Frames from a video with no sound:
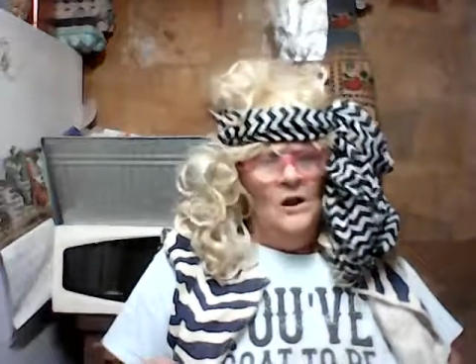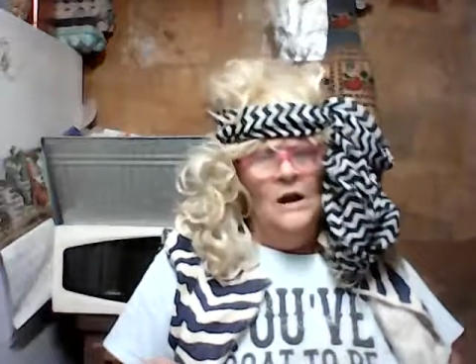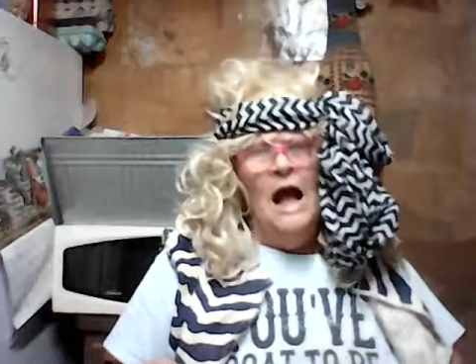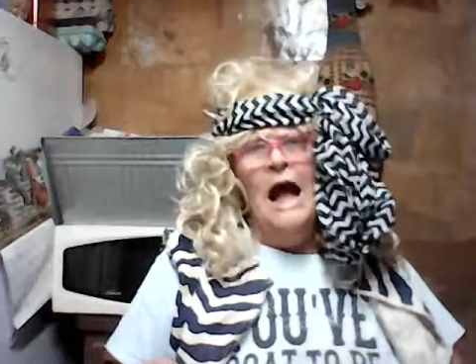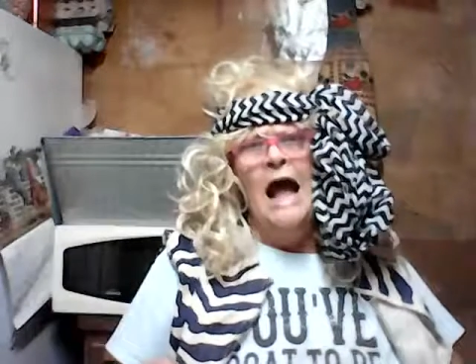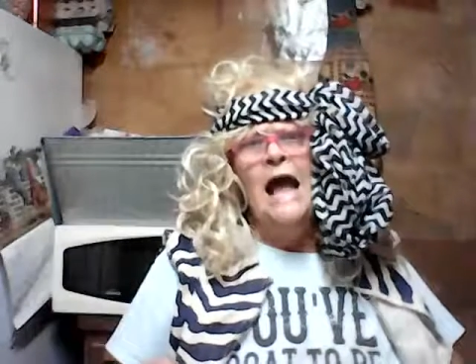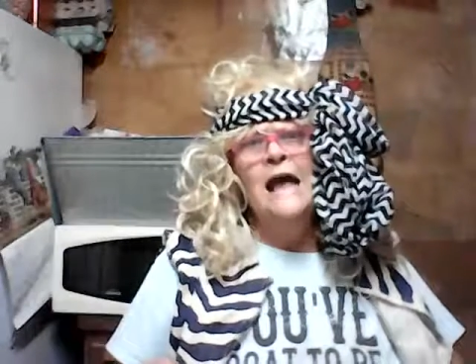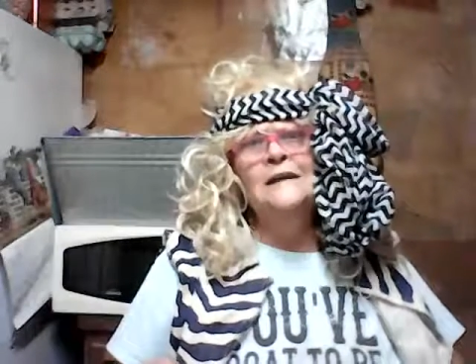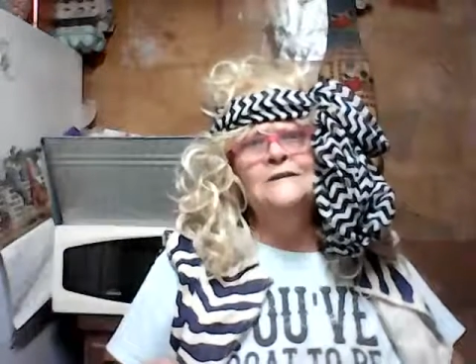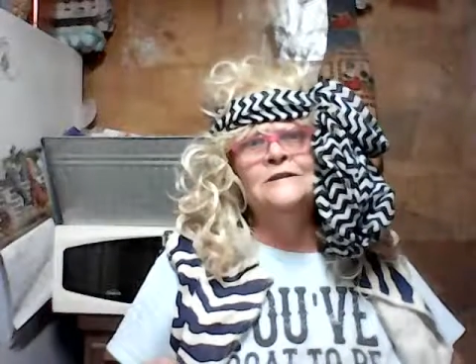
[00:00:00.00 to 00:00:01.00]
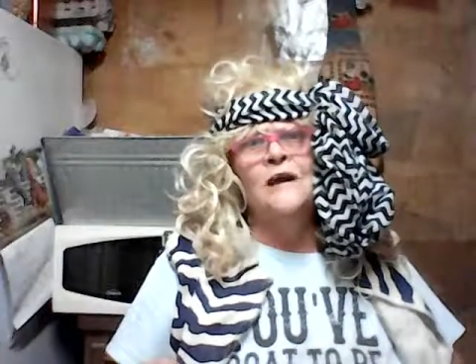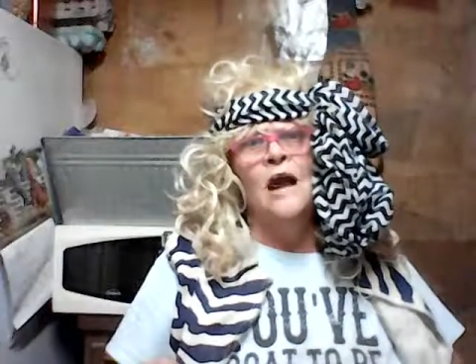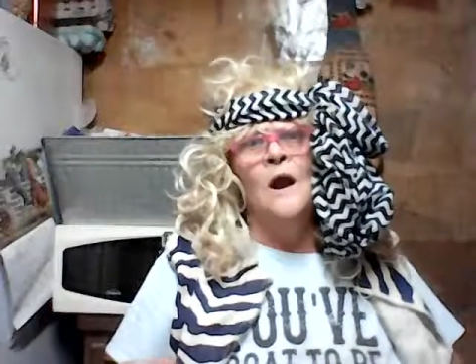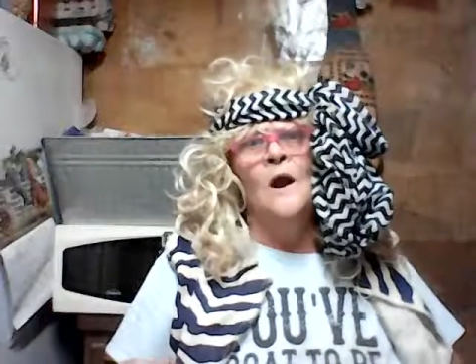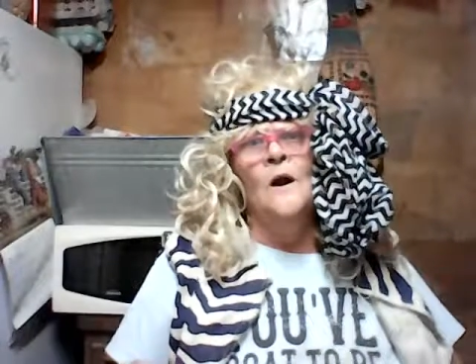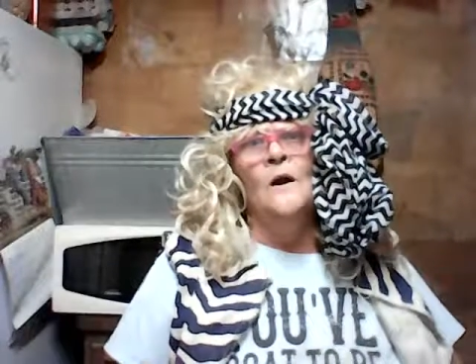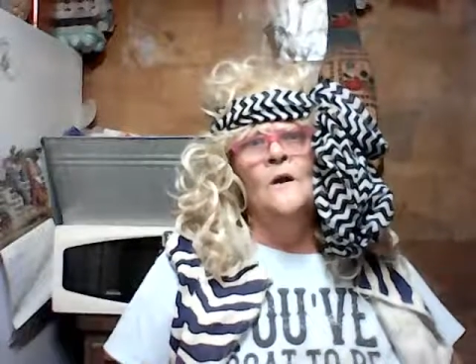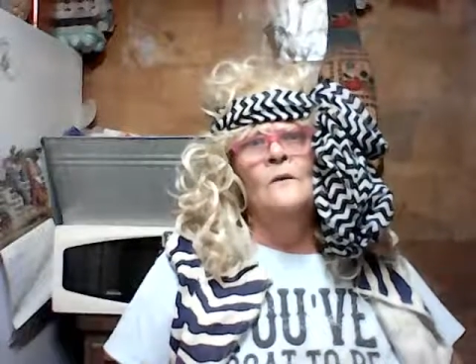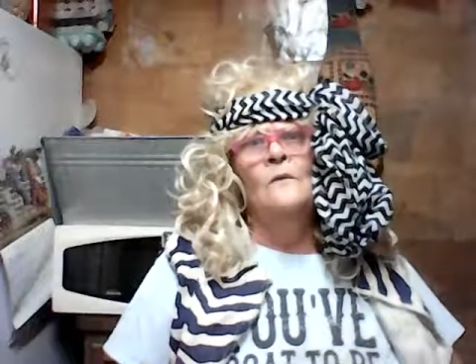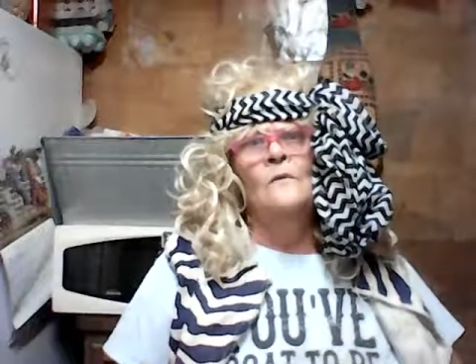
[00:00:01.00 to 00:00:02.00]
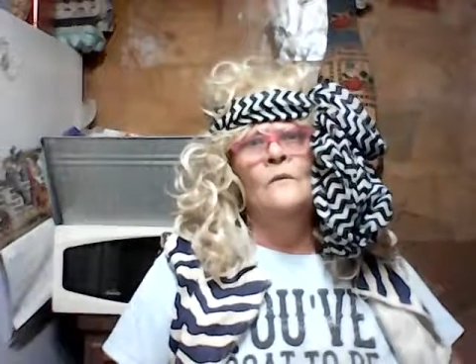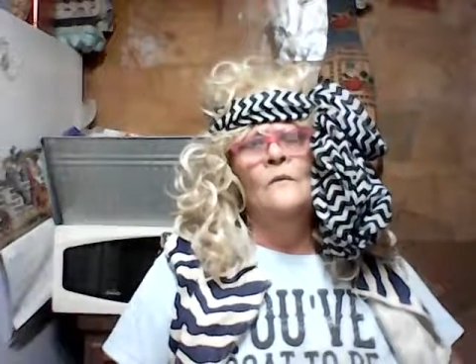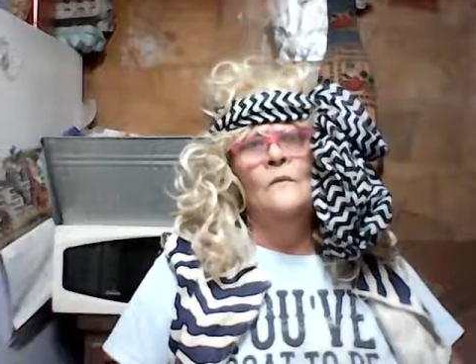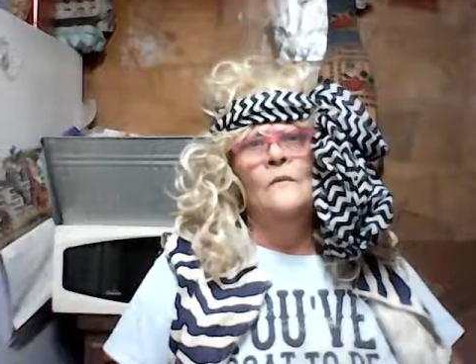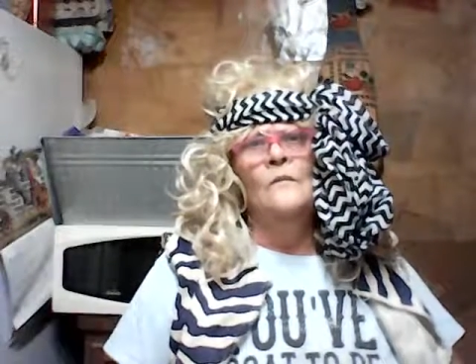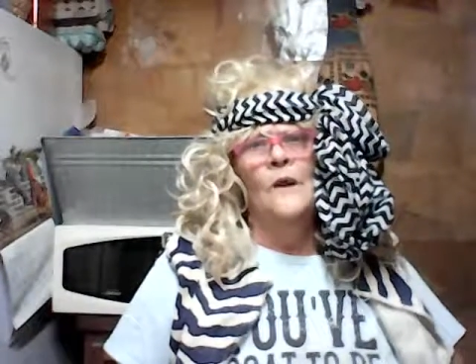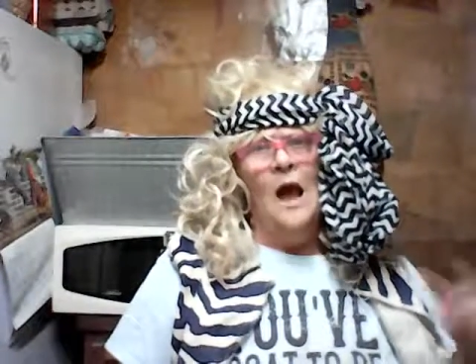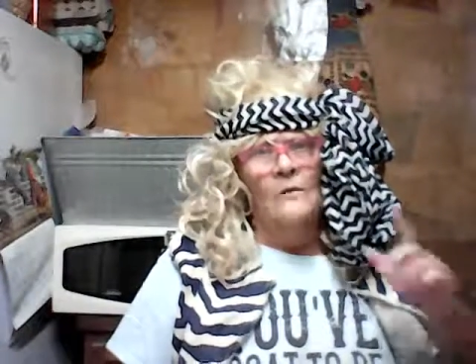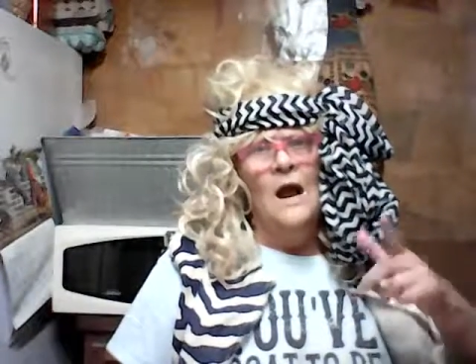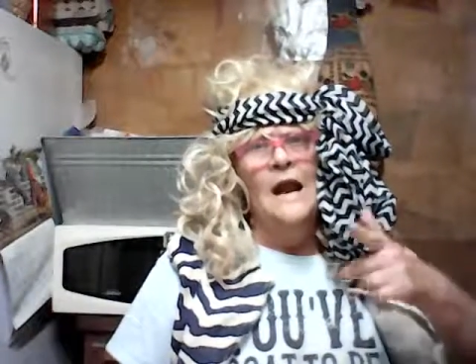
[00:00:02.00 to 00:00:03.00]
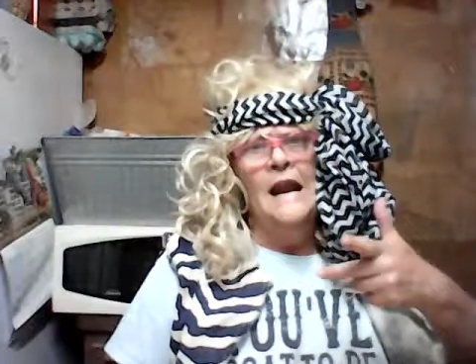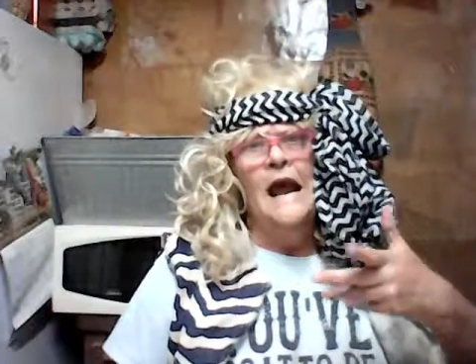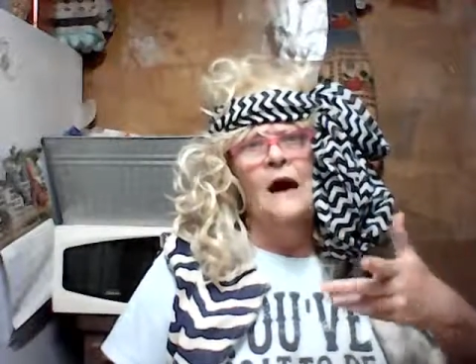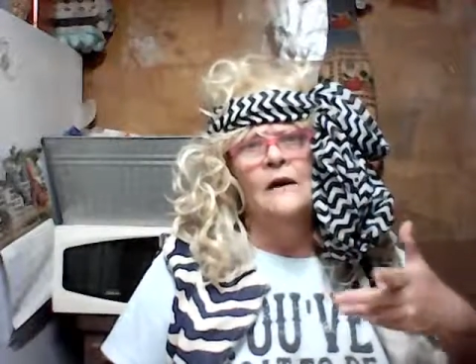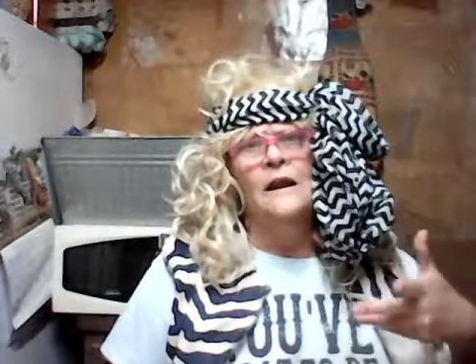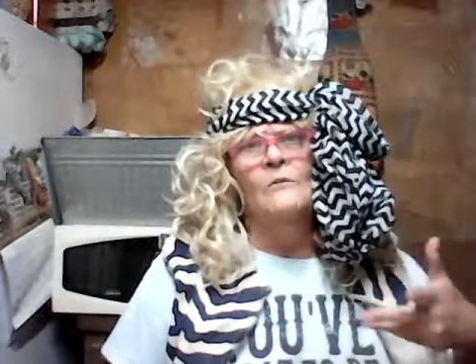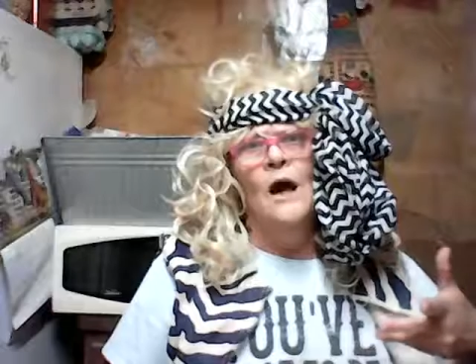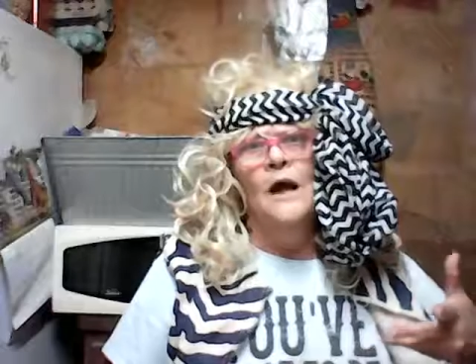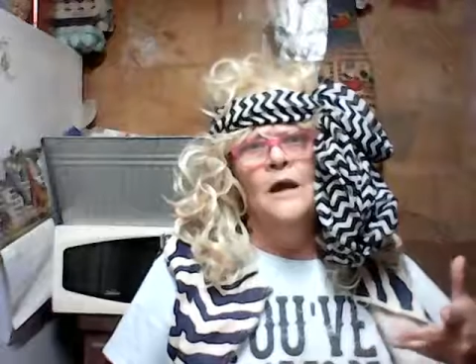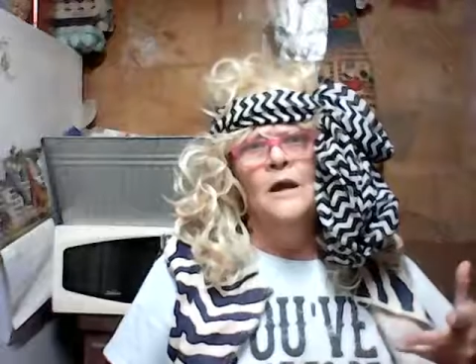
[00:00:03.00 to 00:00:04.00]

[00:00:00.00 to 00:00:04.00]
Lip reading: I ain't scared. Well, not right now anyway.